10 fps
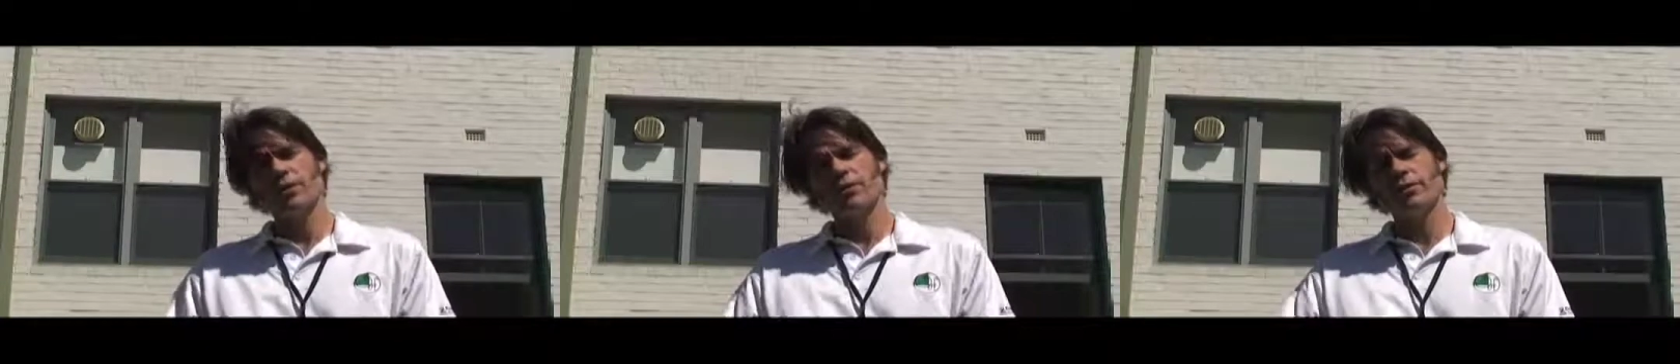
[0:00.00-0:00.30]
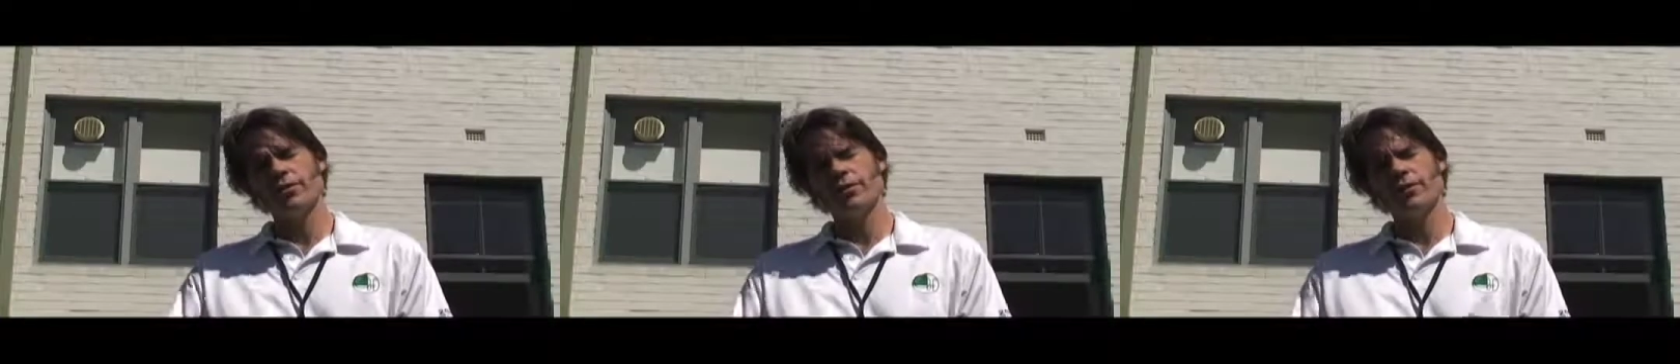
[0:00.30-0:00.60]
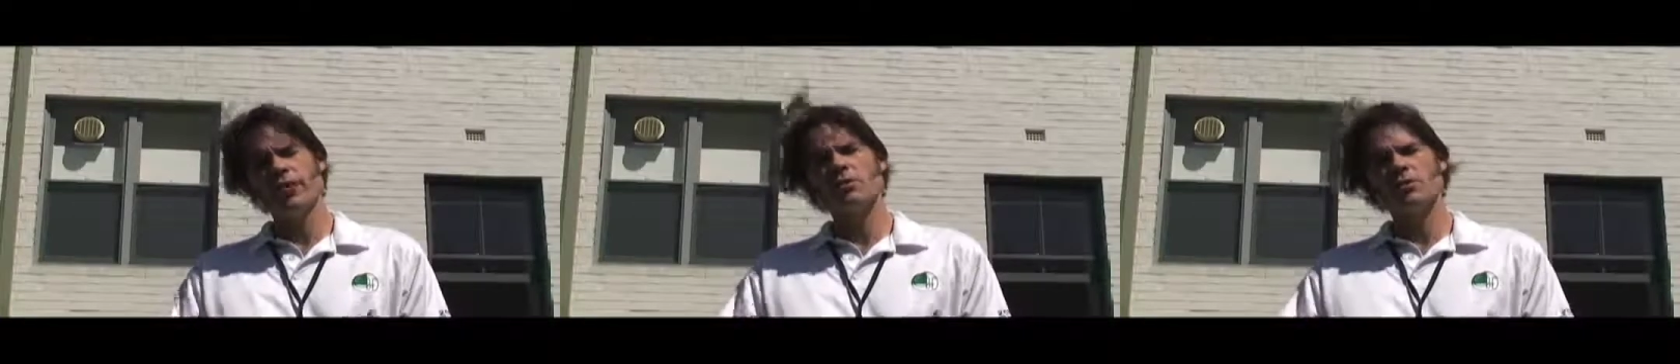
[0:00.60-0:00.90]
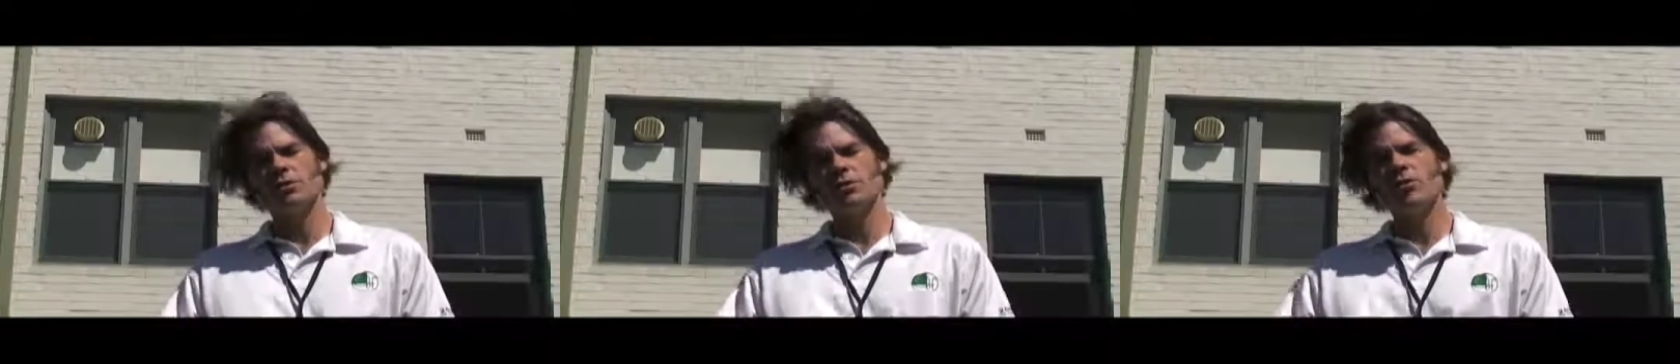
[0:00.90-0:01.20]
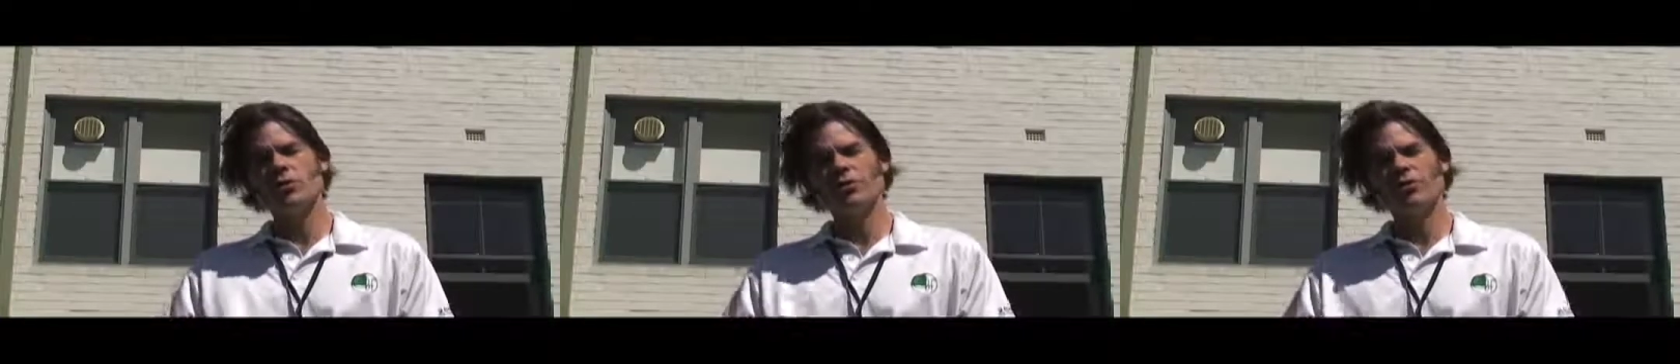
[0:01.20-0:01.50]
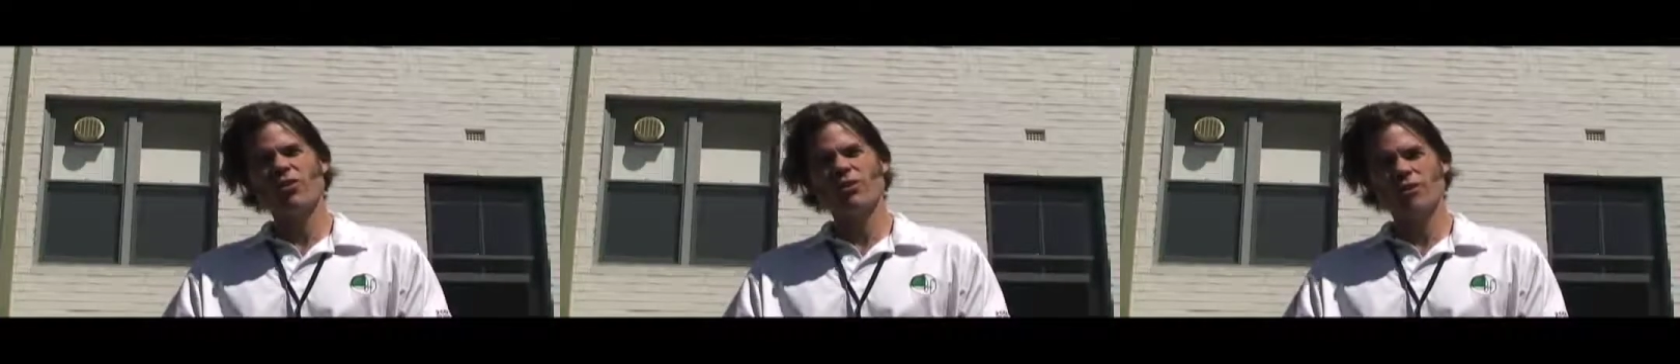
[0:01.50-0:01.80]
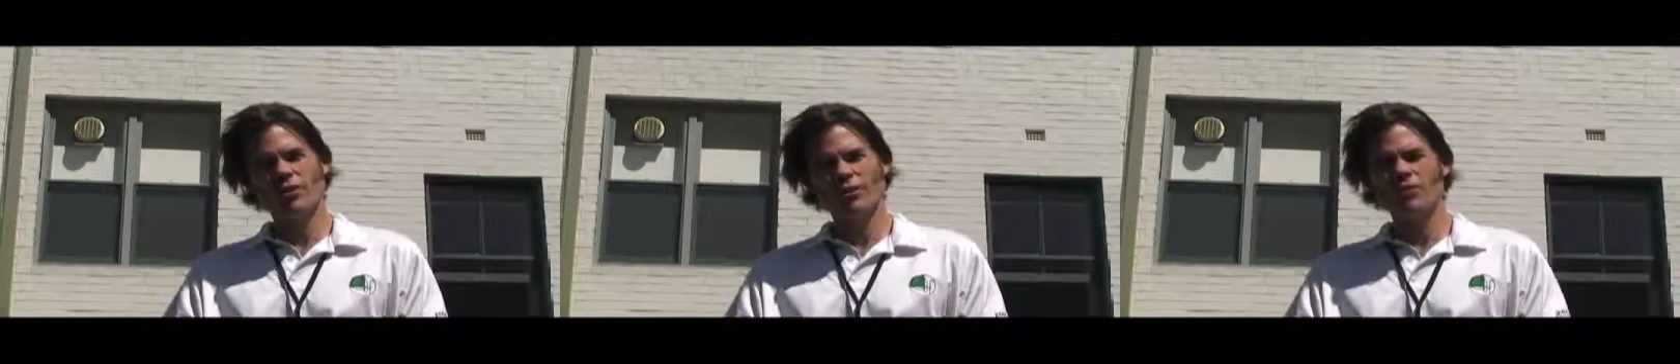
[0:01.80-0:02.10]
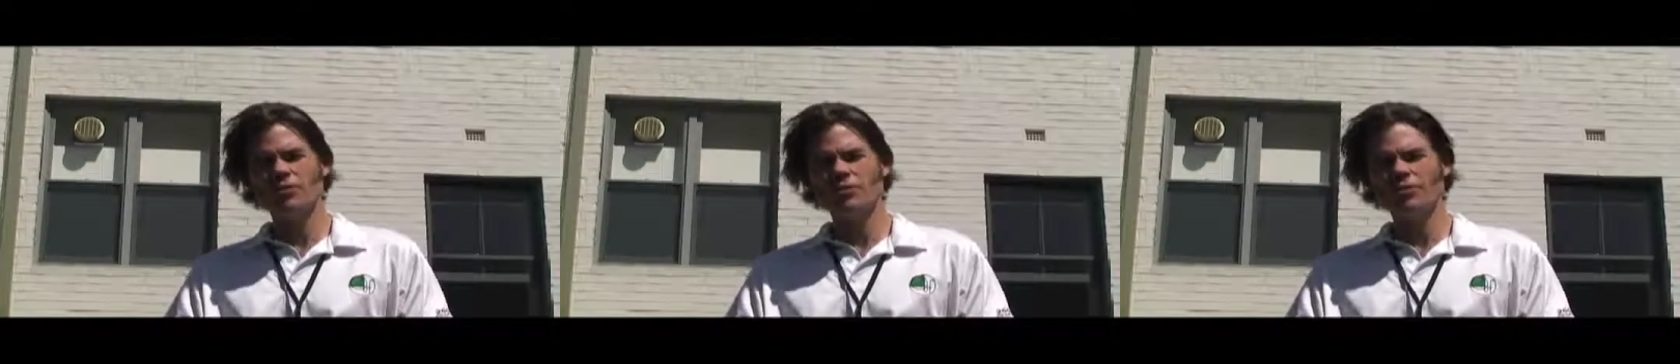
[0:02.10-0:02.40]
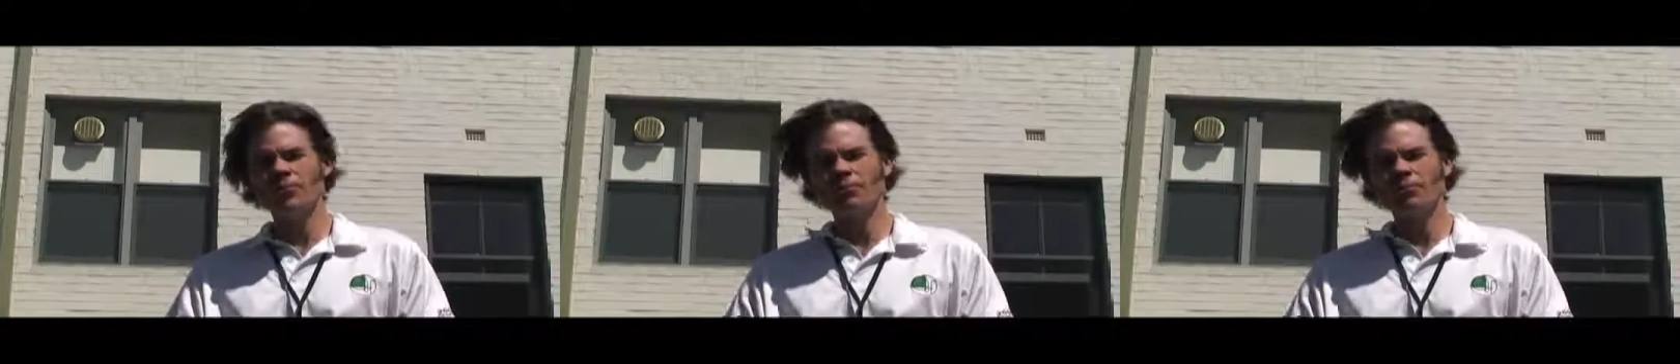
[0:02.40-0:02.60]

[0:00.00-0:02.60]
to develop some solutions for our cherry industry.